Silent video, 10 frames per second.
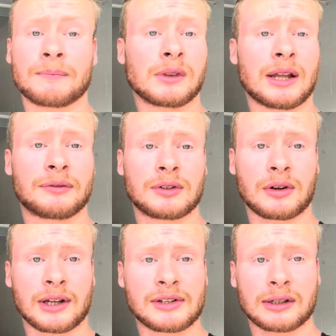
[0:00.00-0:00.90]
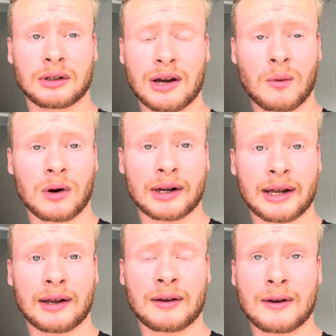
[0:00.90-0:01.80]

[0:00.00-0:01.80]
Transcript: left turning signal not working,